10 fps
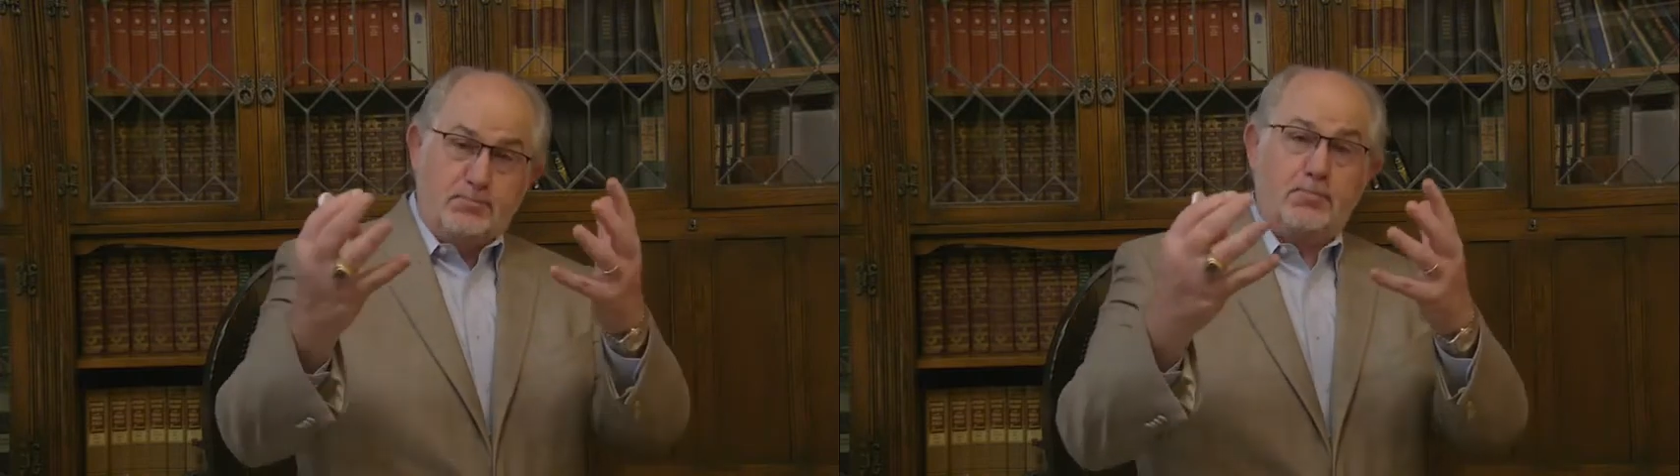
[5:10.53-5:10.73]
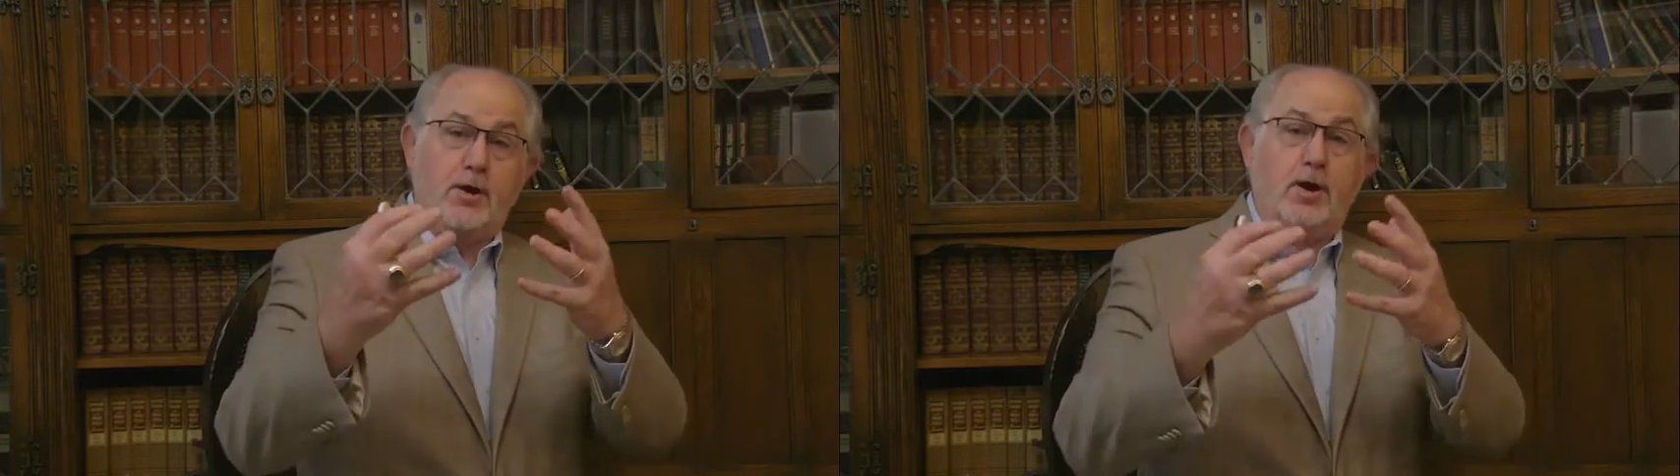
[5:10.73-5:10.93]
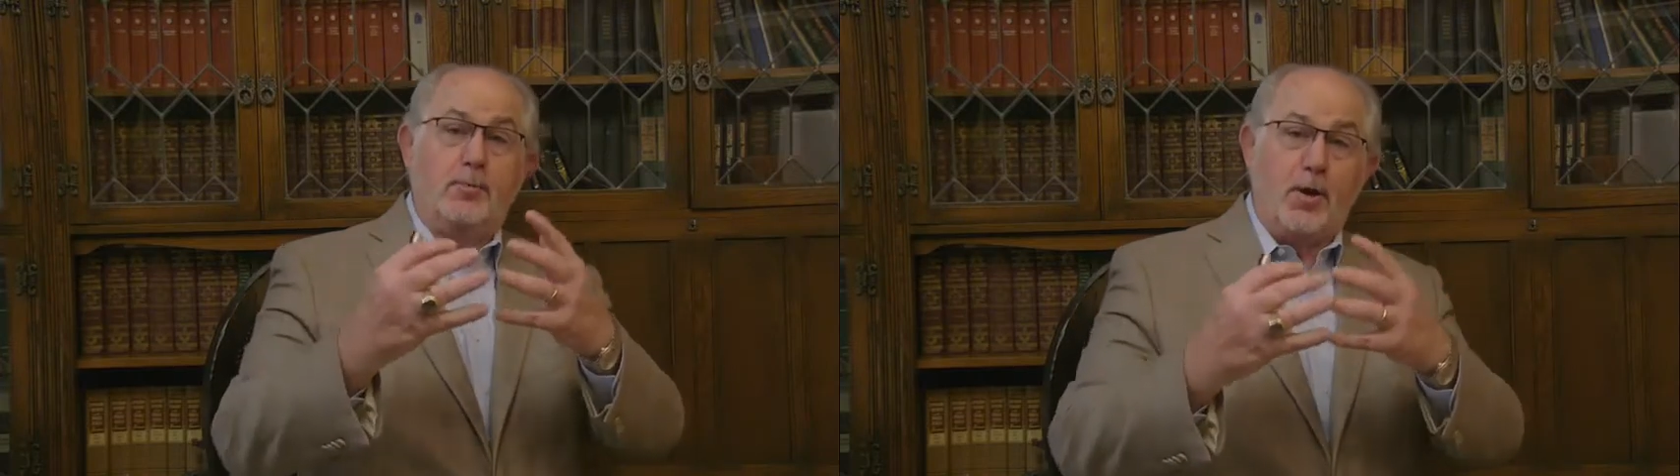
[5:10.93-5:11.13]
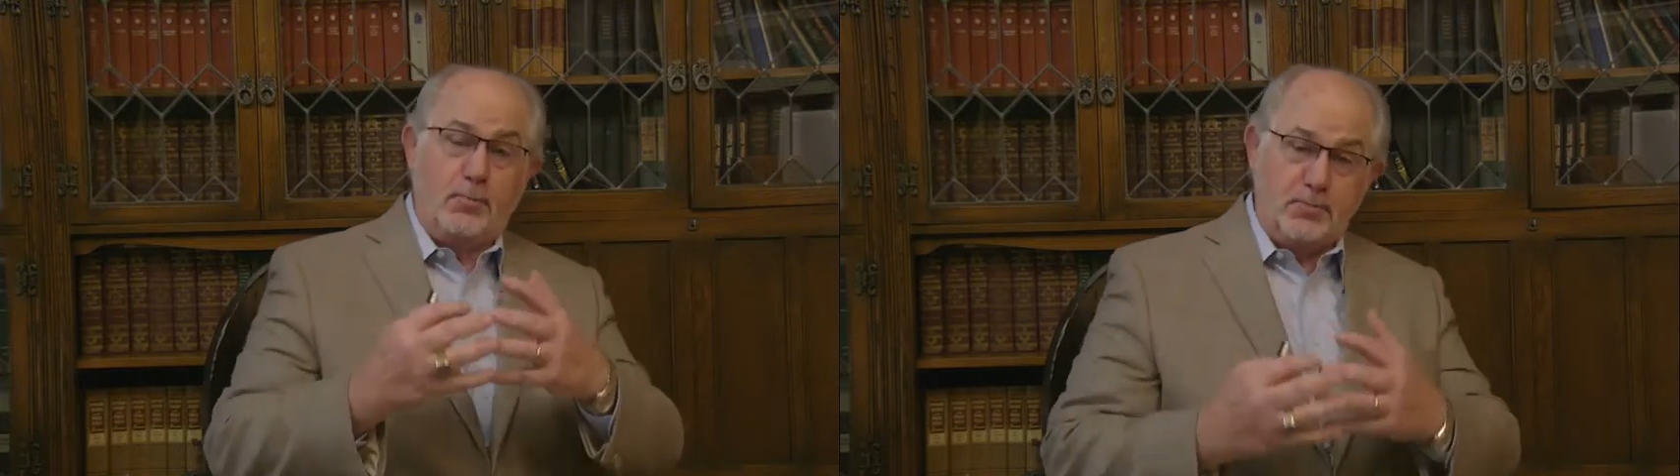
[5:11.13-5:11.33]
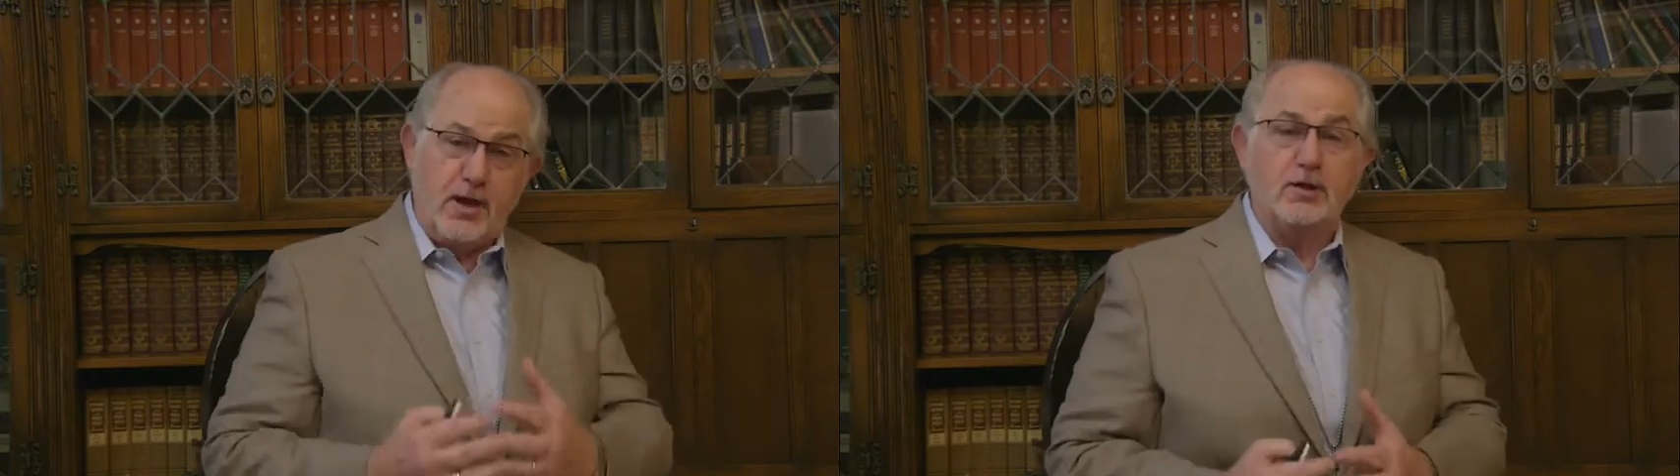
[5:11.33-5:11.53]
a, a
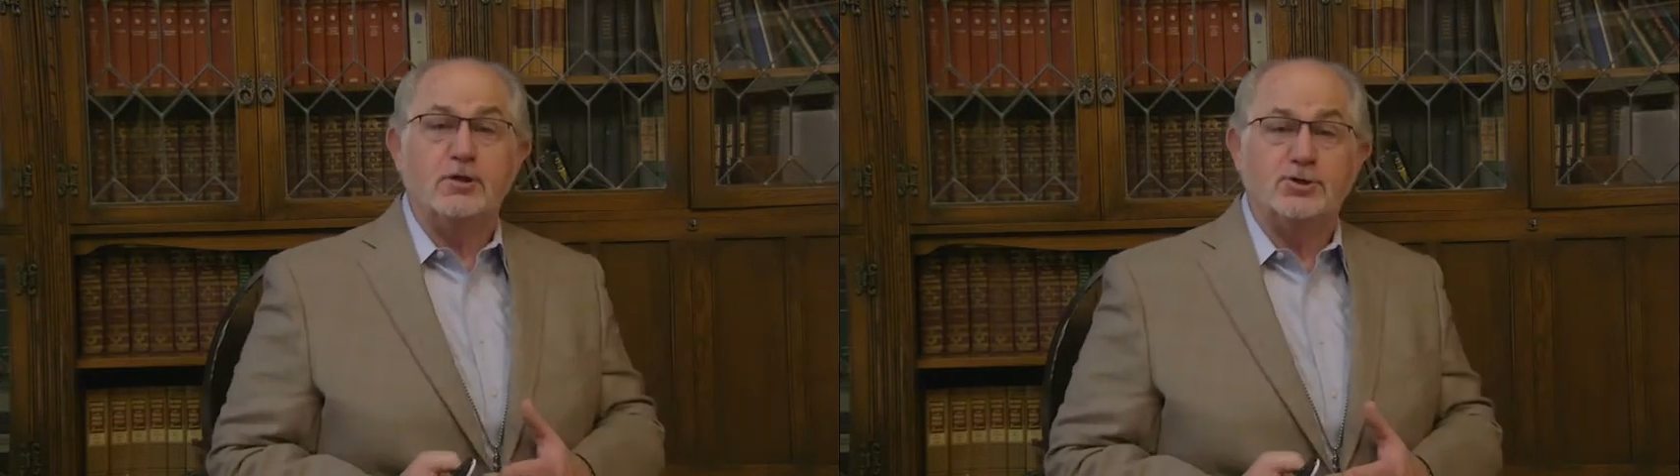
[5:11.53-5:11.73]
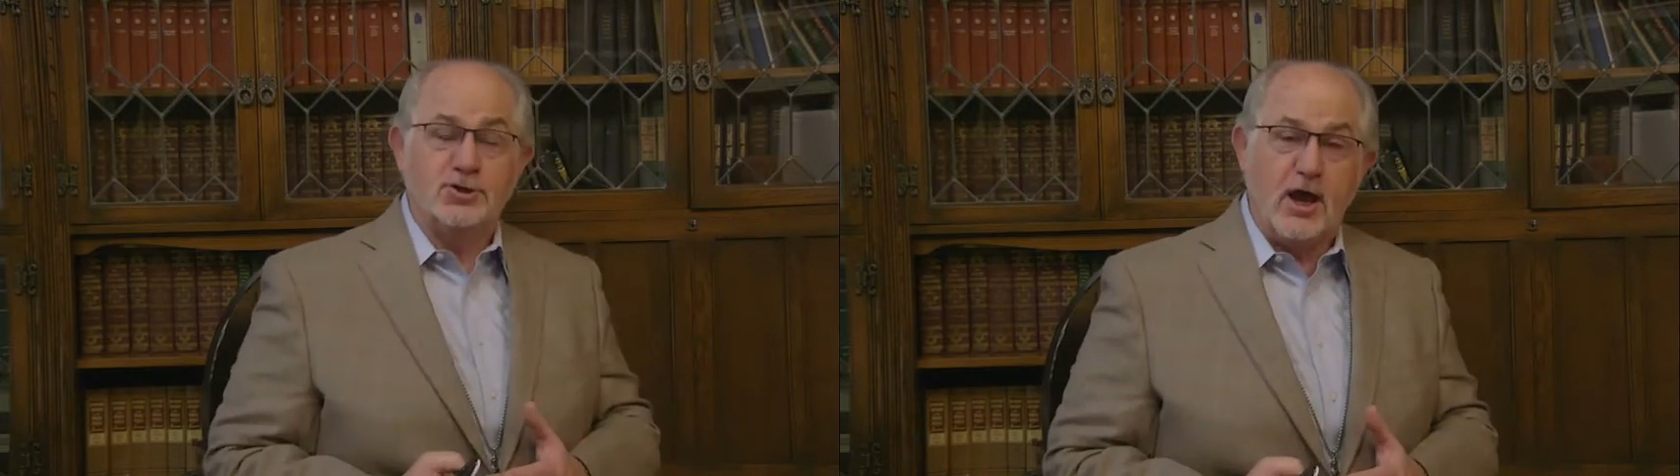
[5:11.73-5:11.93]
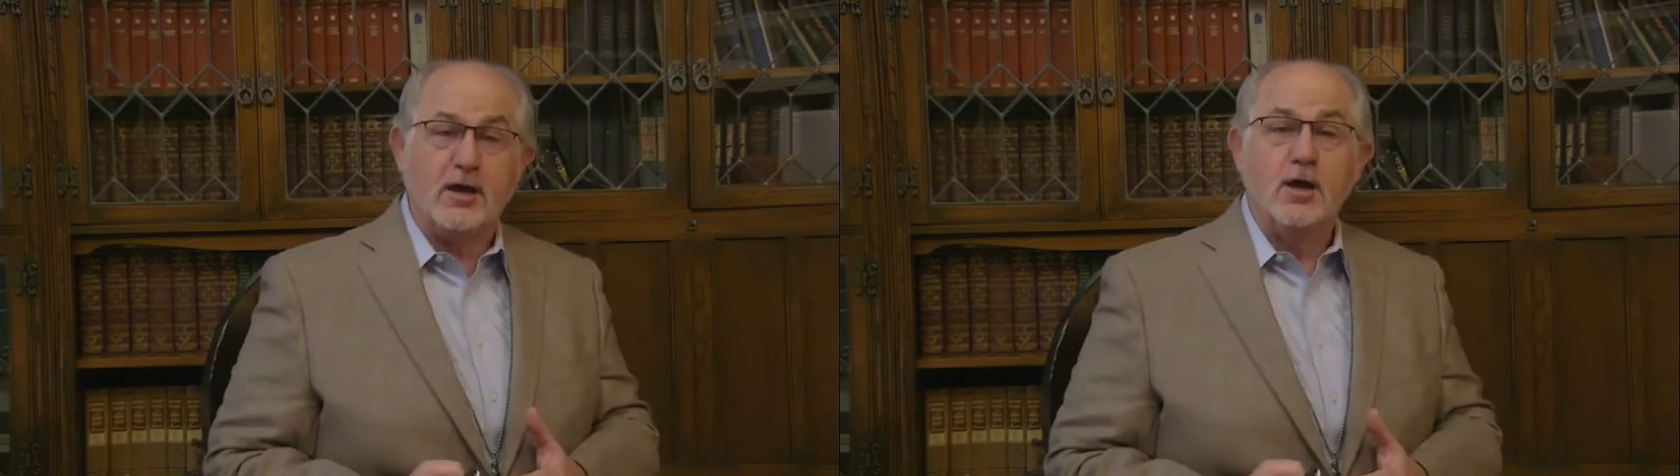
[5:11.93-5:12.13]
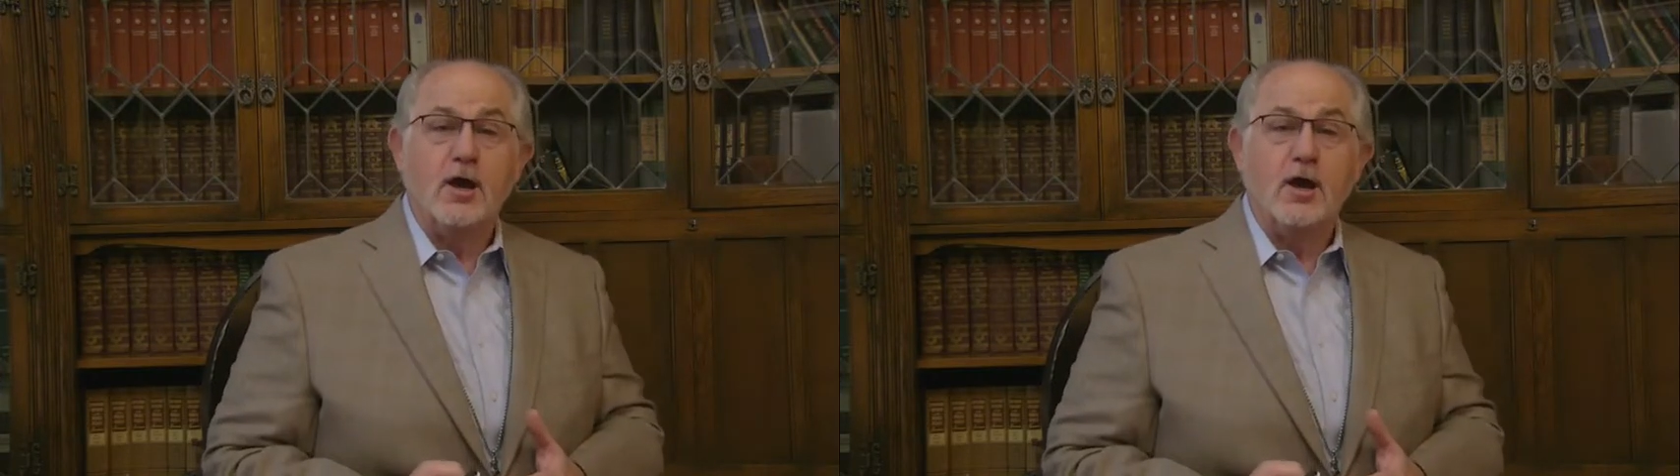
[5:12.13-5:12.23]
opinion check